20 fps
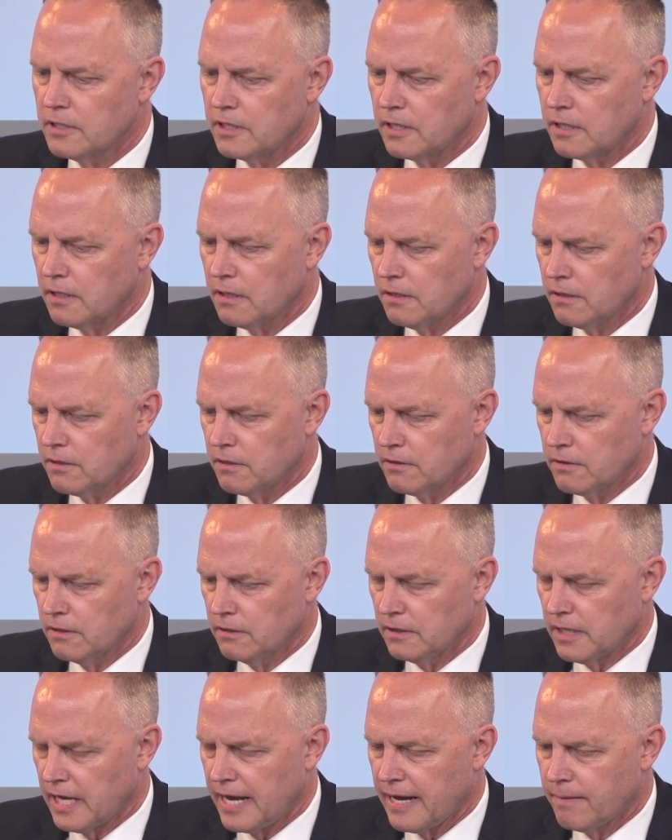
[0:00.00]

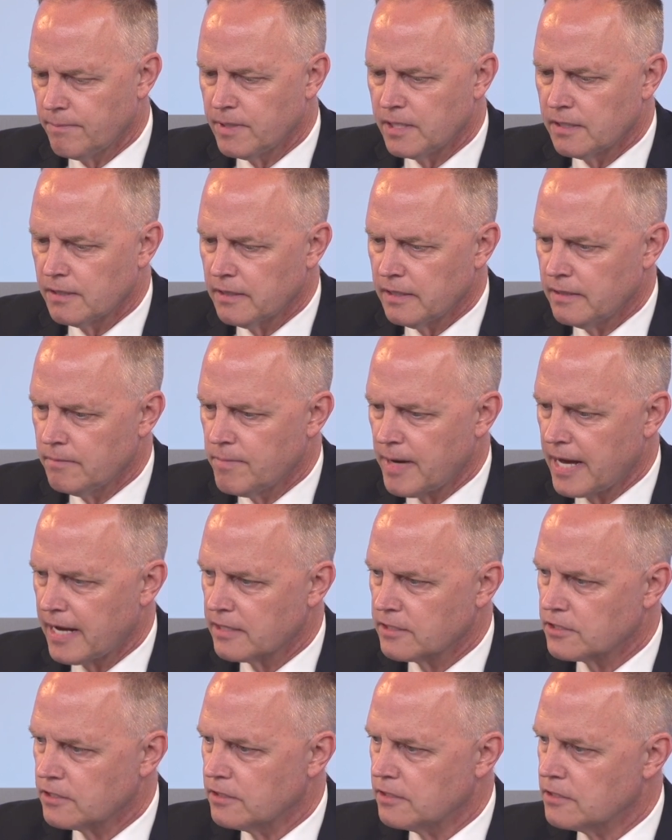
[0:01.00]
the lab in
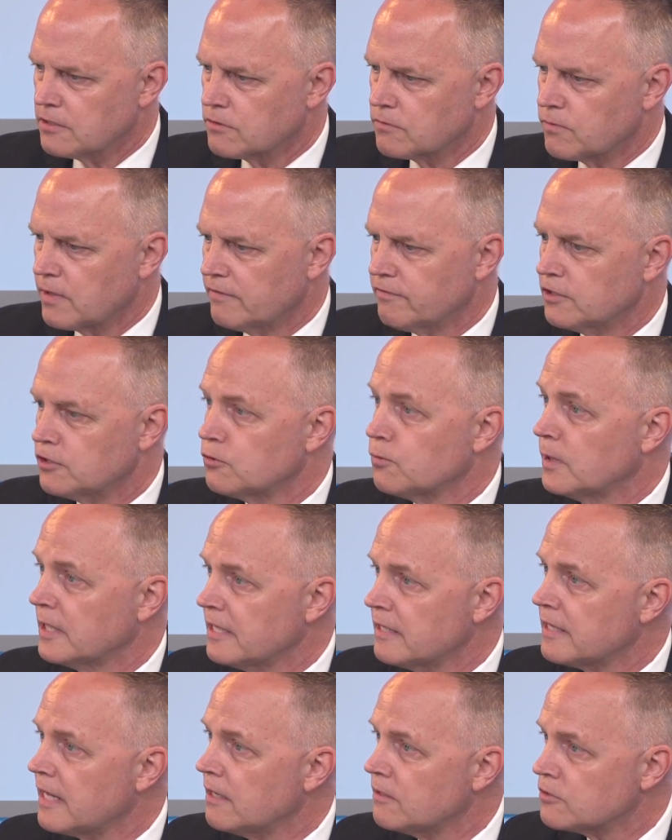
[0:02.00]
Madison is roughly
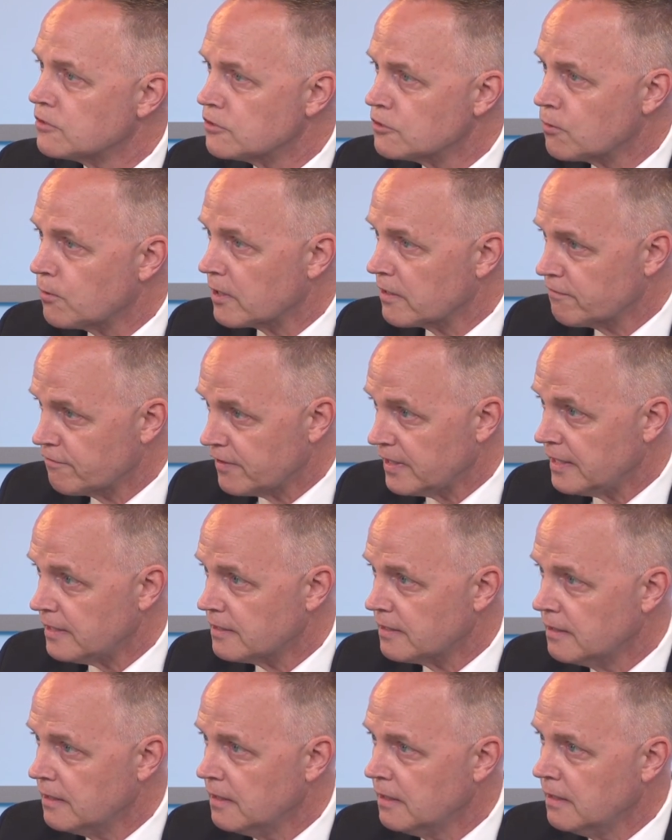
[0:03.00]
20,000 square feet.